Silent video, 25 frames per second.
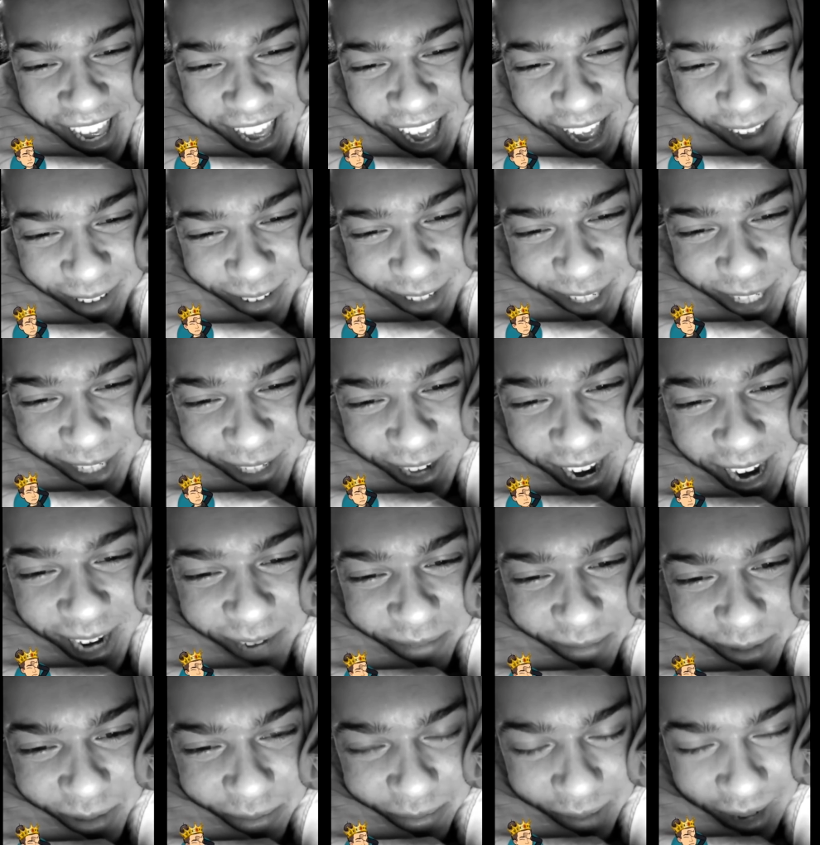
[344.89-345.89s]
I'm trying
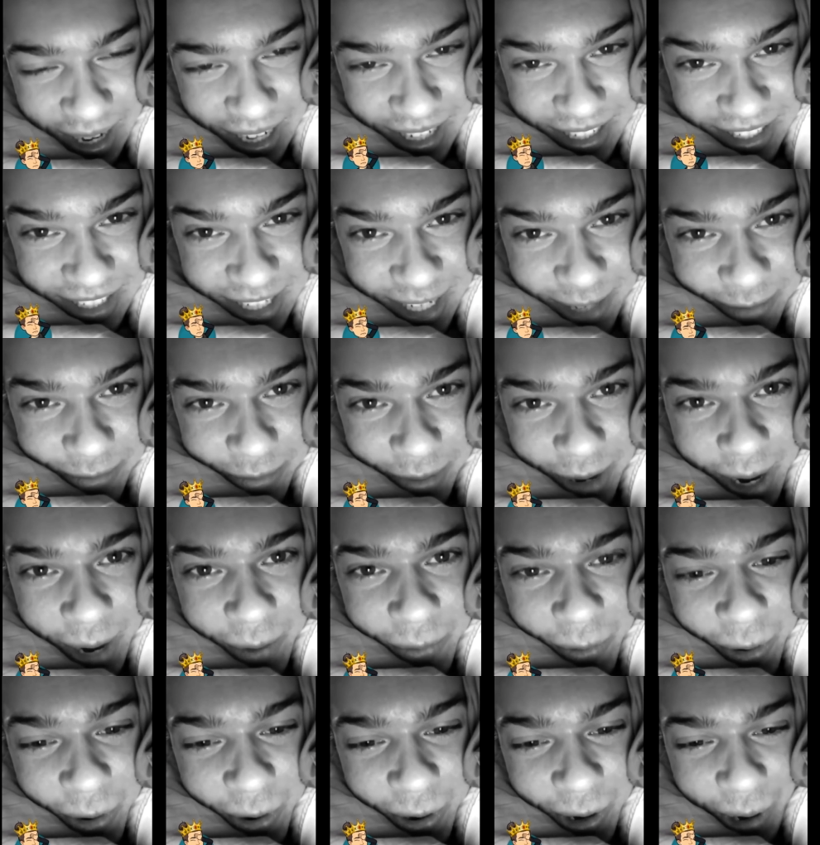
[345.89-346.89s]
to be positive, but I
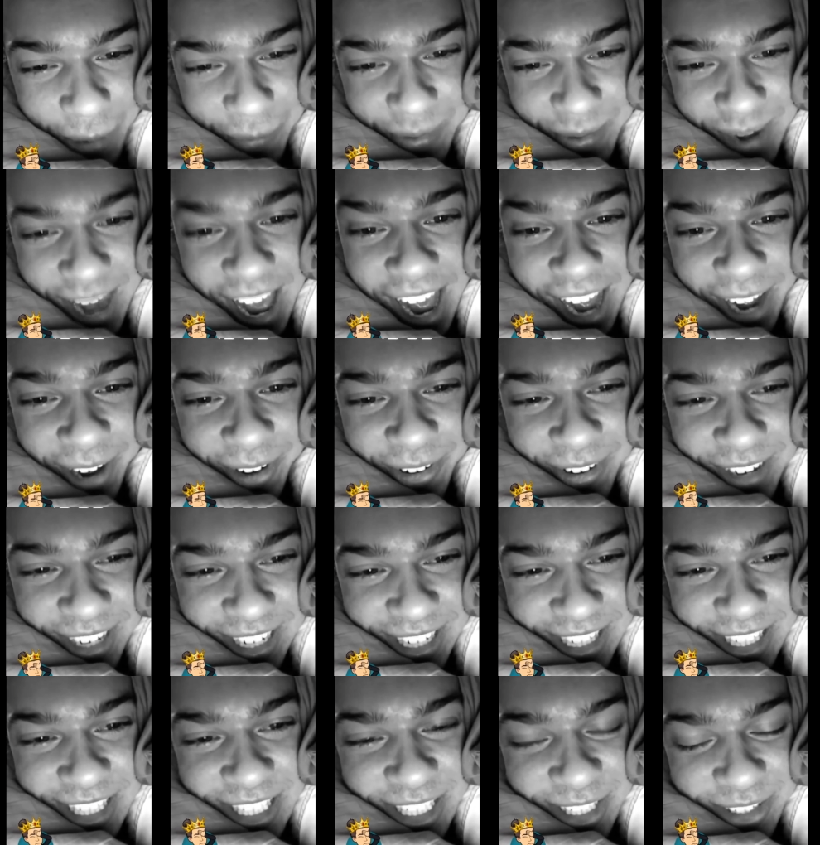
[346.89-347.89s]
woke up now and
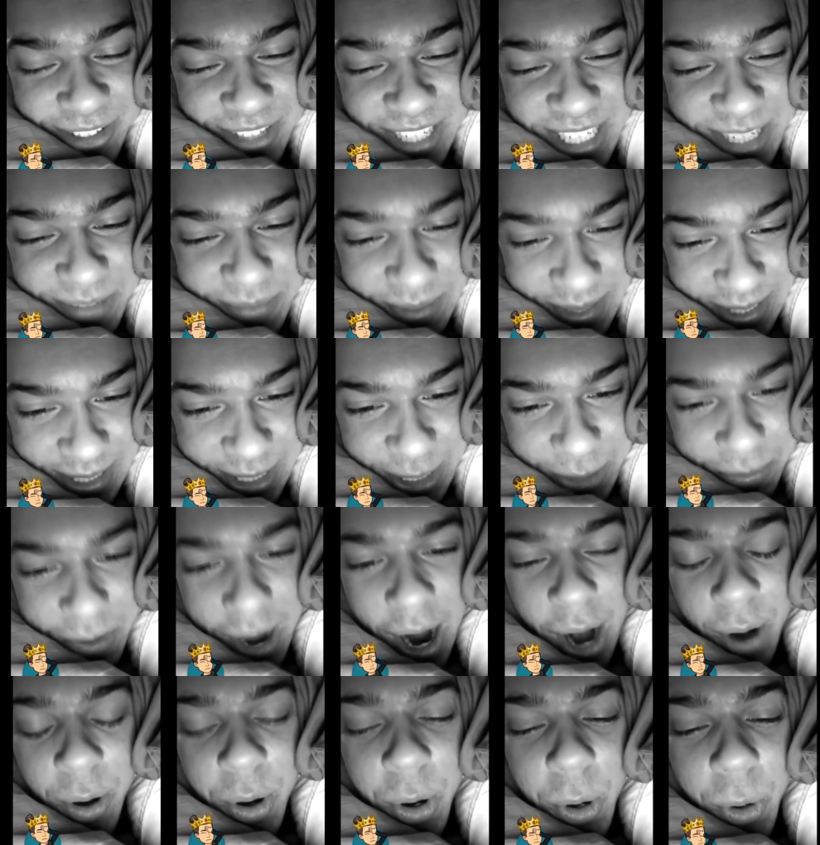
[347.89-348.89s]
it's Christmas
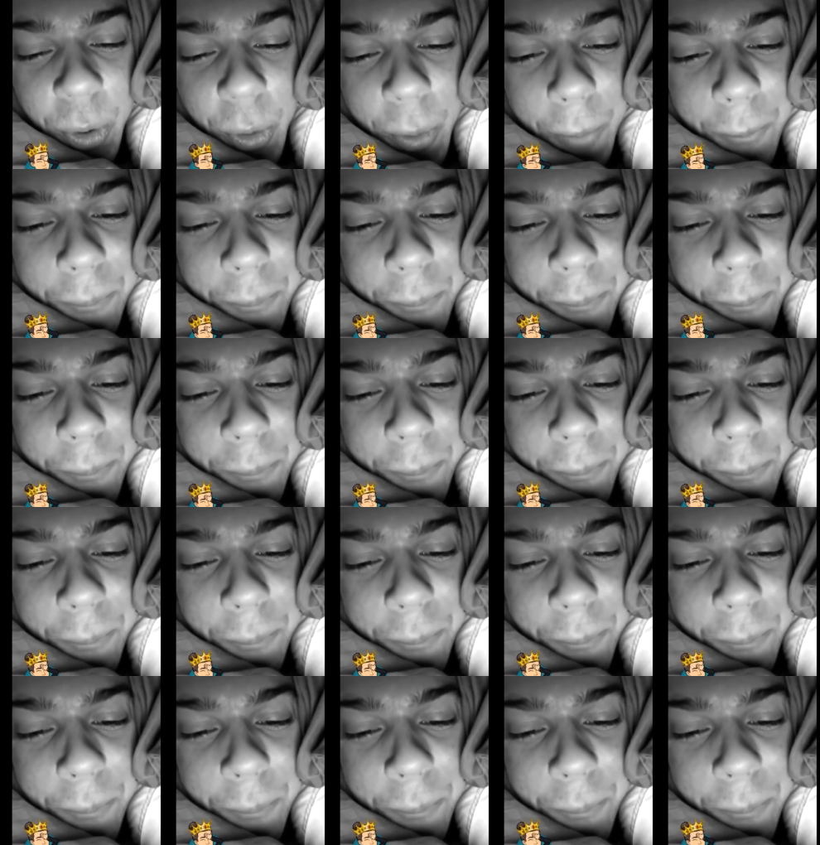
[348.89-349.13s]
tomorrow